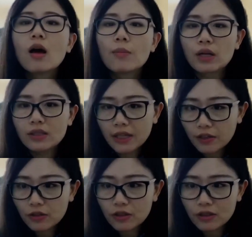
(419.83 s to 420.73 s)

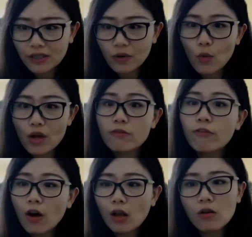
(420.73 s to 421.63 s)
particularly when
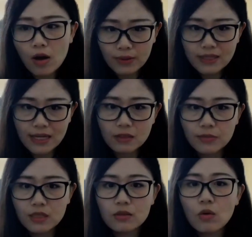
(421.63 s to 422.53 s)
follow-up
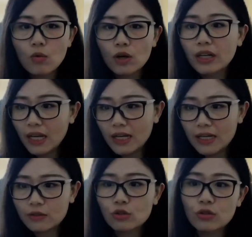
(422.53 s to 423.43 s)
assessments were
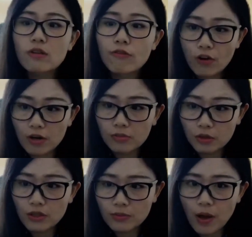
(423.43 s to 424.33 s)
needed to confirm
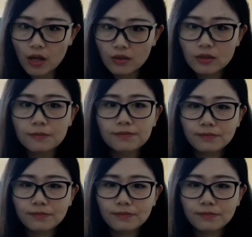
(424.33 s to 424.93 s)
the response.